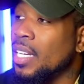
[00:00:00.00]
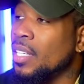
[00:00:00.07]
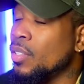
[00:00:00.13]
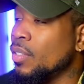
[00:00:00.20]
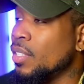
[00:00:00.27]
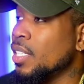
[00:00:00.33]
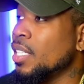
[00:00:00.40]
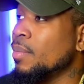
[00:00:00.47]
I
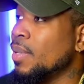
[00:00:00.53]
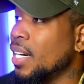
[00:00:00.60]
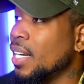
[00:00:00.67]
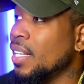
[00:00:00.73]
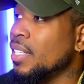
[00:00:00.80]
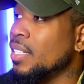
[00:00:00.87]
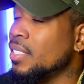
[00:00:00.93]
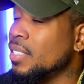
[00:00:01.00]
know
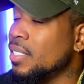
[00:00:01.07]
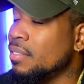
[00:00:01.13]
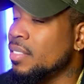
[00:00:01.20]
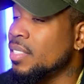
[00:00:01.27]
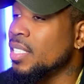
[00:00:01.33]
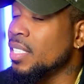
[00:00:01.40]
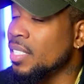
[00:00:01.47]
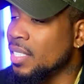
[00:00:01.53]
everybody
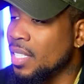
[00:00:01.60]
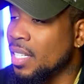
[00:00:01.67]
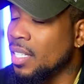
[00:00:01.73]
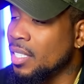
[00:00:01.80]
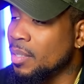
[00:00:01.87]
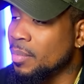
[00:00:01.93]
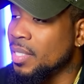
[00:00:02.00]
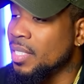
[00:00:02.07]
loved Chili,
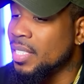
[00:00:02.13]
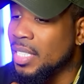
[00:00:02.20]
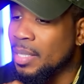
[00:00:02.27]
dog, but